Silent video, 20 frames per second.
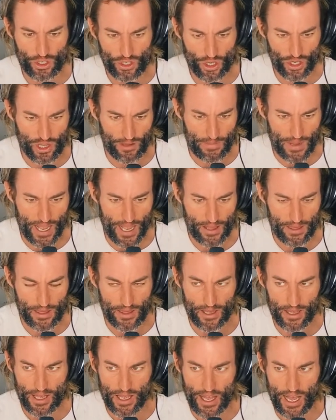You do the
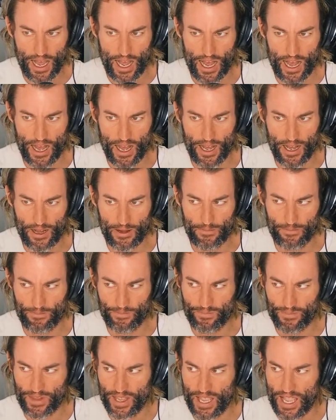math.
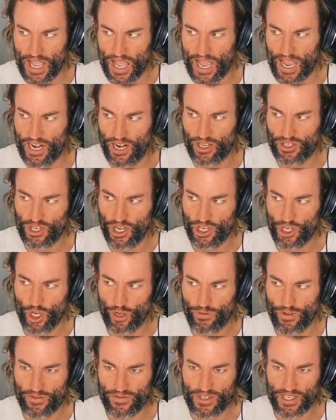And I
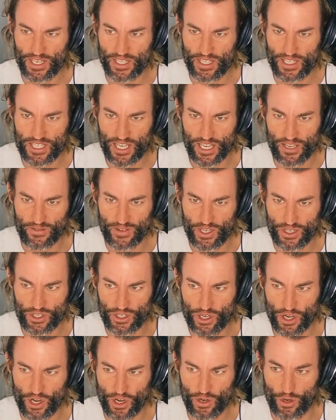don't know if you've seen the
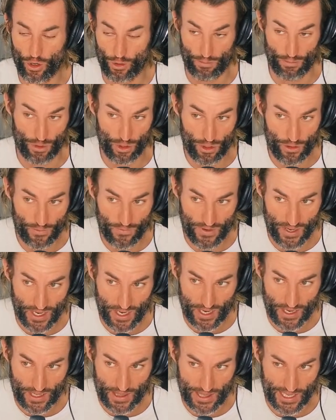TV show or
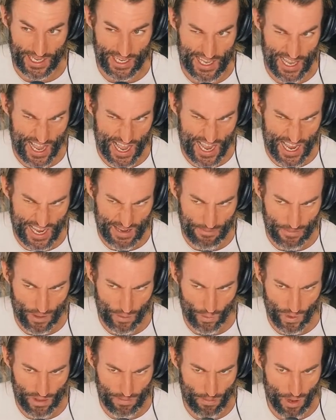movie The
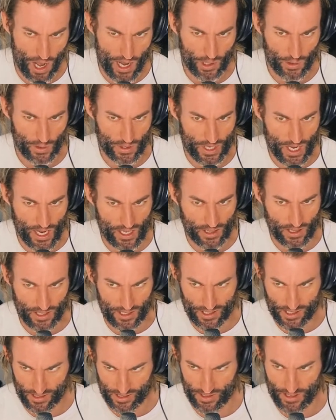Game with Michael
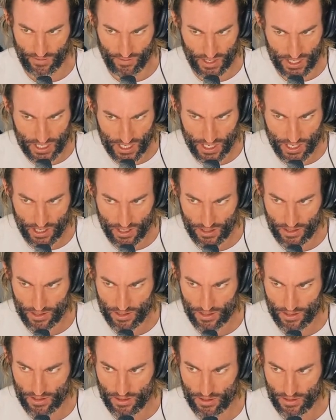Douglas. Have you seen
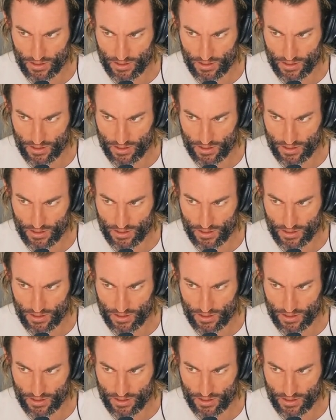it?